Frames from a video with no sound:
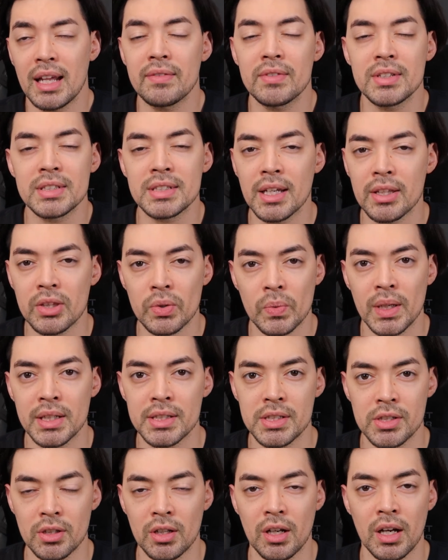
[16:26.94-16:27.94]
take the rest
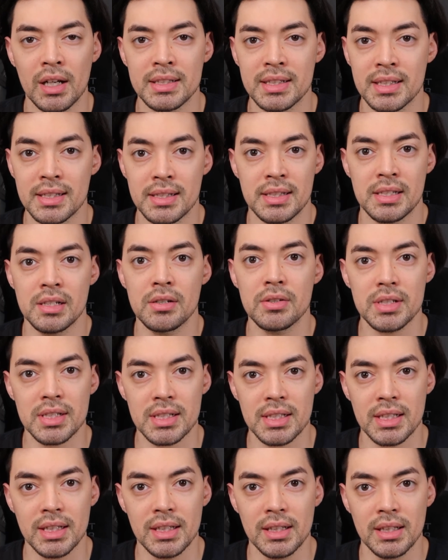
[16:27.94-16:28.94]
of your content
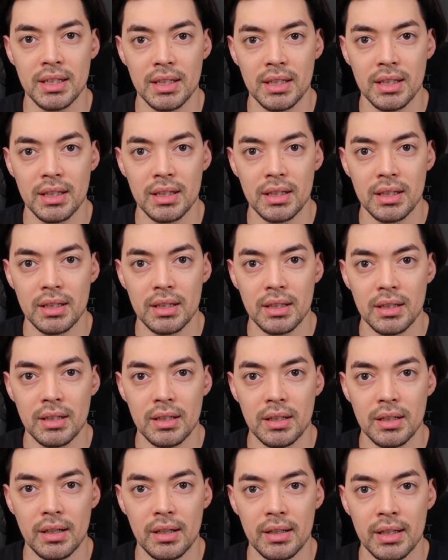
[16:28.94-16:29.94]
seriously.
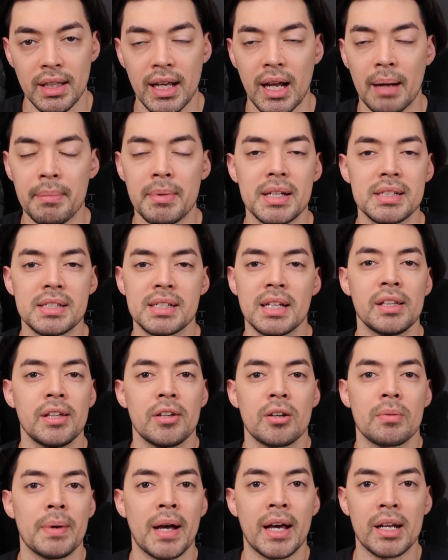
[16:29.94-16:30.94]
Like, I'm not saying that
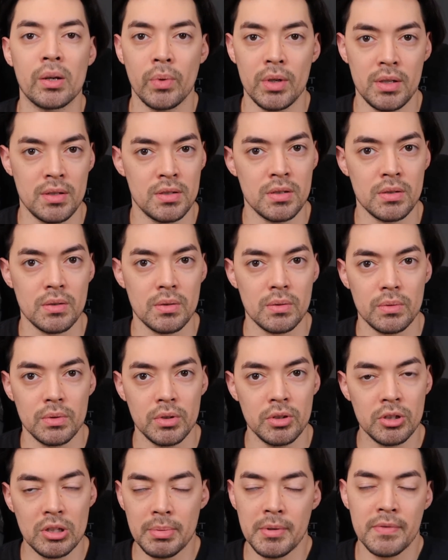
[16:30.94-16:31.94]
you're bad at what you do.
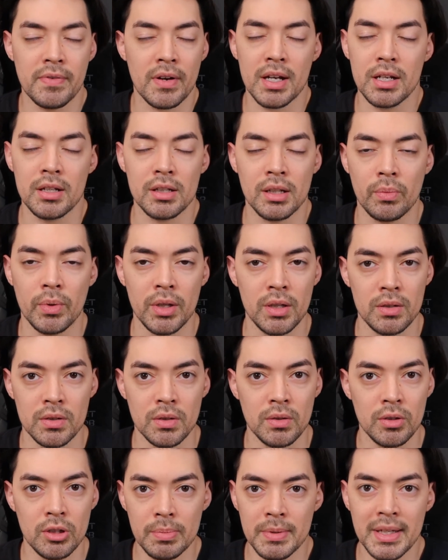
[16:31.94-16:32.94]
You could be very good at what you do.
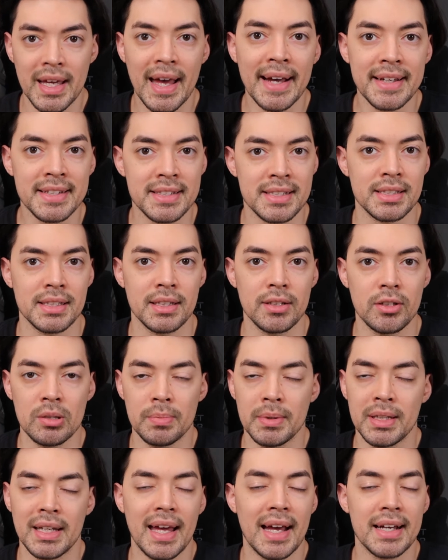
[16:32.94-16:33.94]
You could be excellent. You could
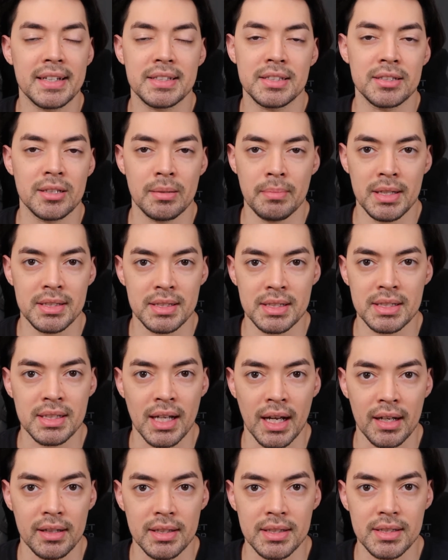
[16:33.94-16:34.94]
be an excellent, amazing
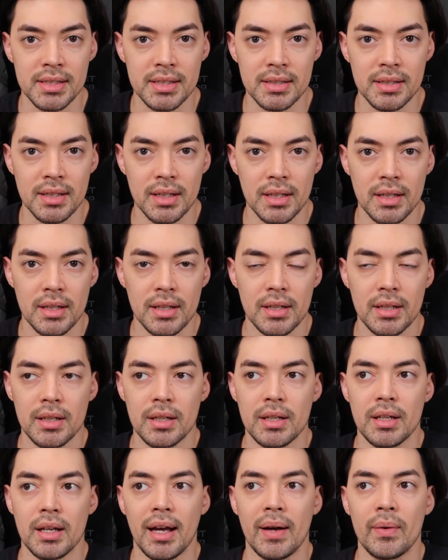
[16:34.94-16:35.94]
stylist.
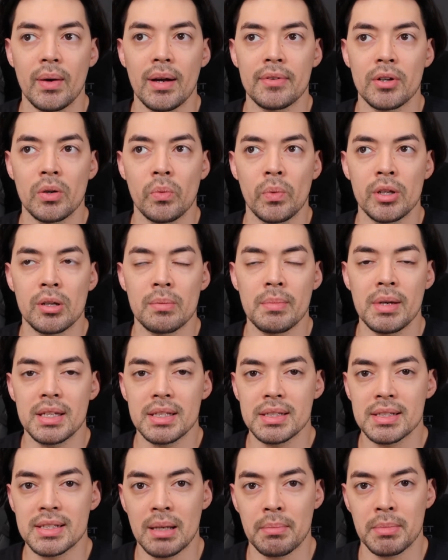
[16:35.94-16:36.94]
However, when you're making
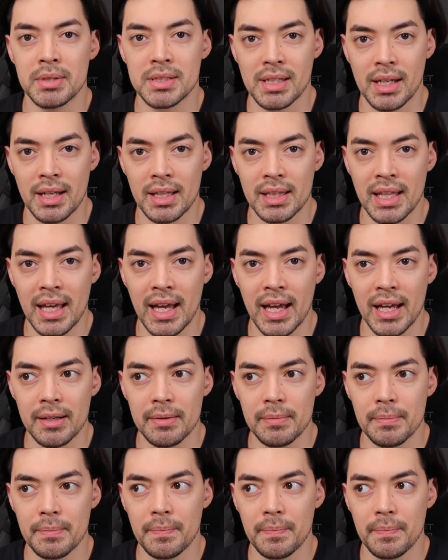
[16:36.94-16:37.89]
statements like that,